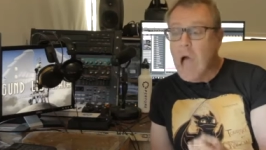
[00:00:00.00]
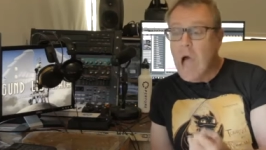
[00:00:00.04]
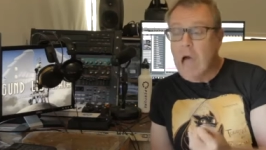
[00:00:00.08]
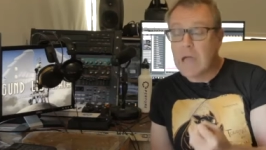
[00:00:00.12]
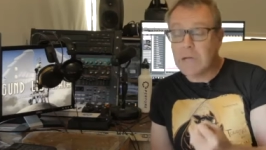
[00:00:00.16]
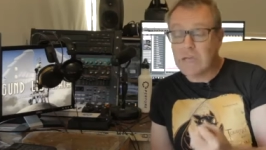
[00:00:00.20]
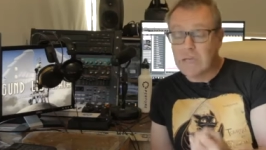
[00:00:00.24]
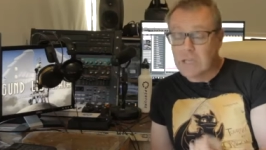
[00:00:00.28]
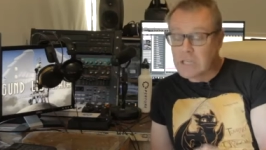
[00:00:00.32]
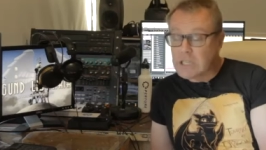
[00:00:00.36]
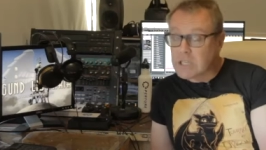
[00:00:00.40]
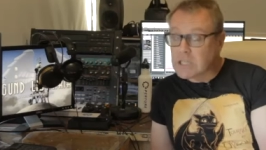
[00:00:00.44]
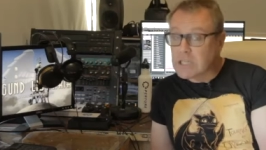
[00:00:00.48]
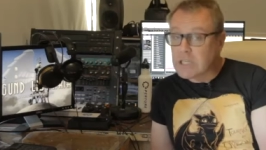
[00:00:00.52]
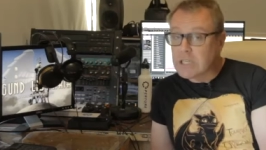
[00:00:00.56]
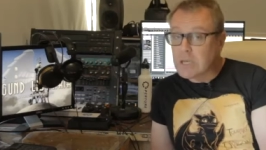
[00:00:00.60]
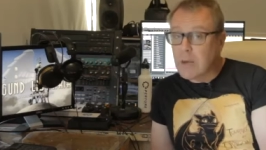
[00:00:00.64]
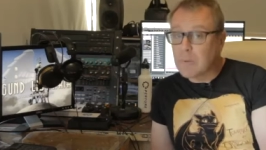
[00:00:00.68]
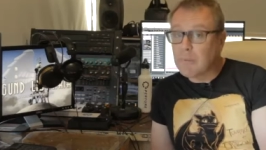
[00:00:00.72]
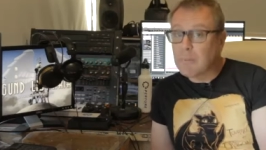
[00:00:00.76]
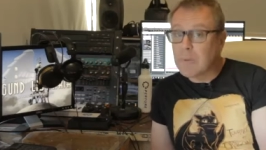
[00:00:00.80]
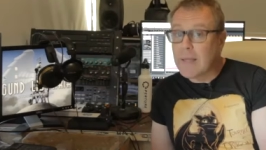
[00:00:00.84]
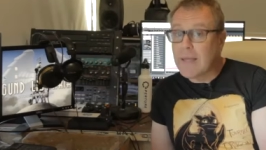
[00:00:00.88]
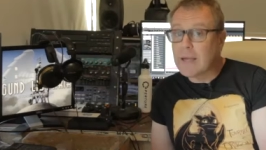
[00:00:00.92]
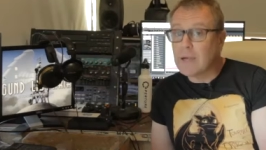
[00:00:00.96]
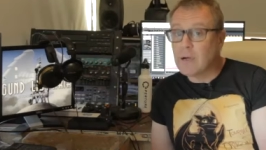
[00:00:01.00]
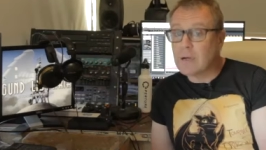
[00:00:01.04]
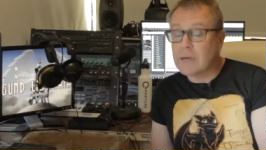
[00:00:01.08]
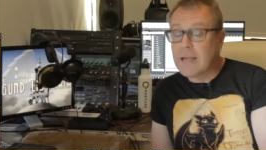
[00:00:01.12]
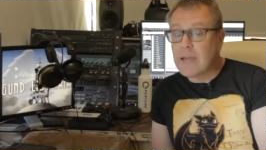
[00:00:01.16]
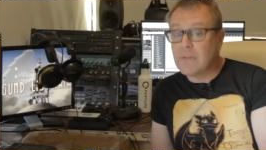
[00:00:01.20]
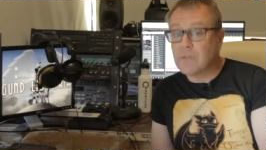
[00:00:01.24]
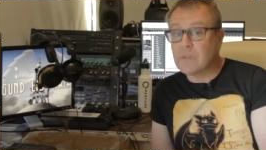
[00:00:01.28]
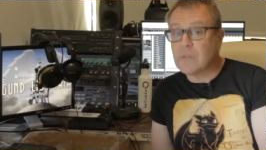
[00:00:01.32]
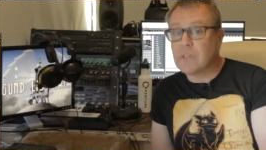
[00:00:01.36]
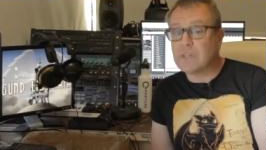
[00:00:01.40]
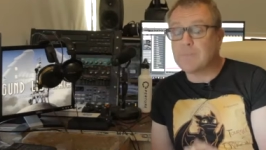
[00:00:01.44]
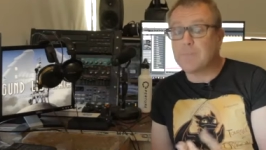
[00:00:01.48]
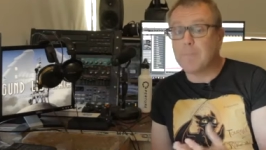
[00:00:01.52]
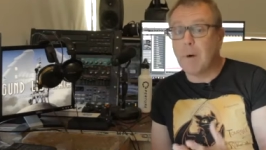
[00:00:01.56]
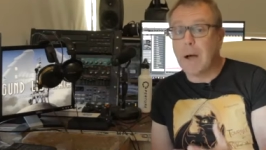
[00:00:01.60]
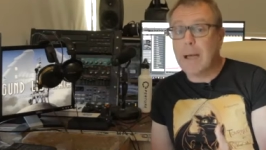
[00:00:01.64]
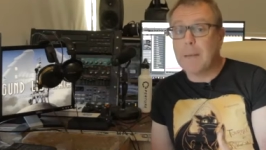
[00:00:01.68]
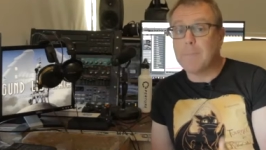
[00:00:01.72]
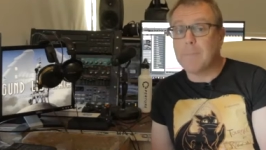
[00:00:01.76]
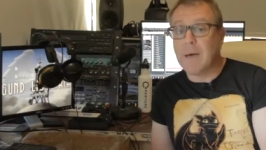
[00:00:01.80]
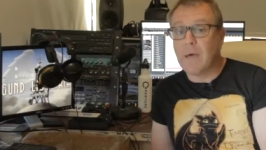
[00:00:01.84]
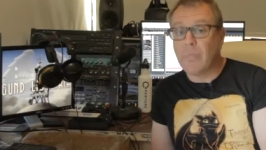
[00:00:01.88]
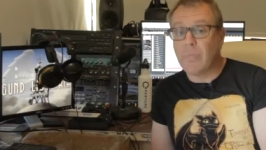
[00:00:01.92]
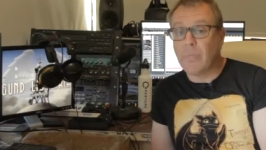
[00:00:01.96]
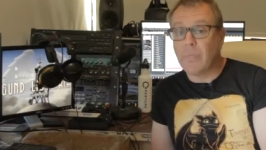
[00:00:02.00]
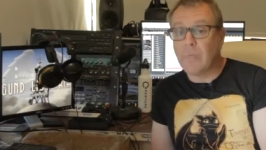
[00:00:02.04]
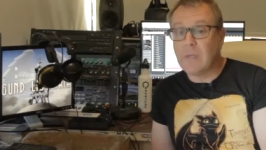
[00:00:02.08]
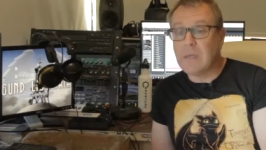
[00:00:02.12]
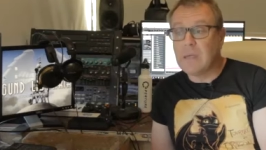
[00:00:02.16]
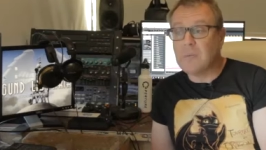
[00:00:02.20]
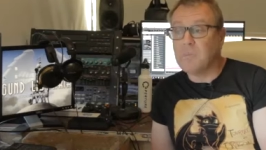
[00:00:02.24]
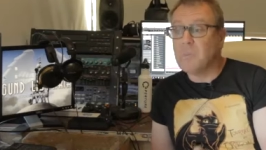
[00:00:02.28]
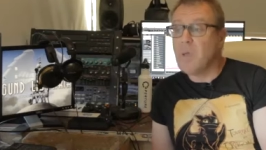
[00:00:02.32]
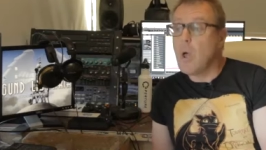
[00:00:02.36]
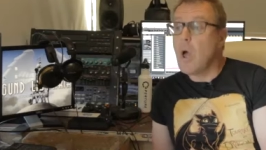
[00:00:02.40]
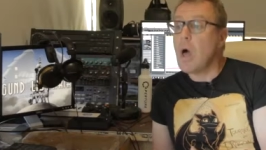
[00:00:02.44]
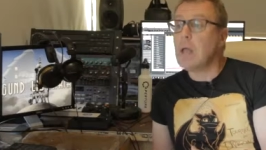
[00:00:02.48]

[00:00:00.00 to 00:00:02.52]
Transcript: Initially, I'm planning on having this bi monthly.